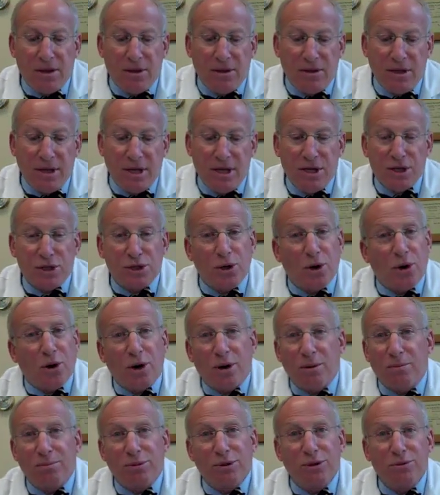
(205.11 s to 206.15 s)
These
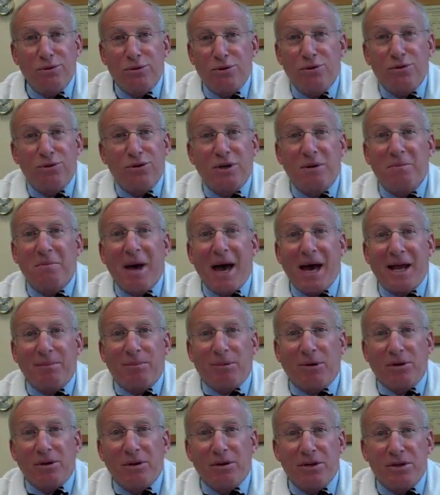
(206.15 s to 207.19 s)
are Bluetooth
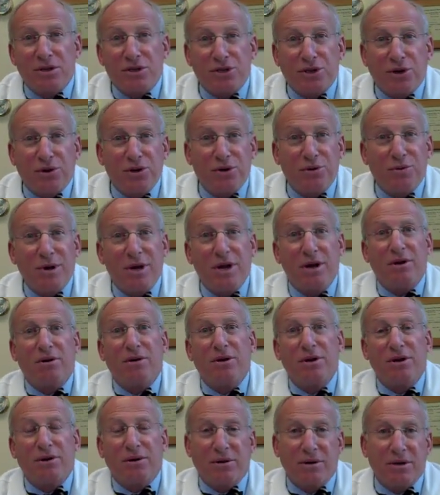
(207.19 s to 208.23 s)
compatible. So you hear
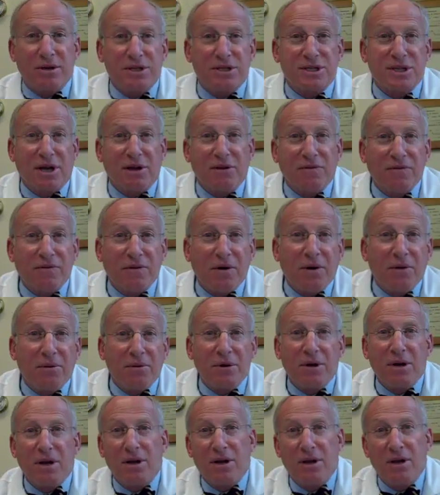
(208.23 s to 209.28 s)
your cell phone,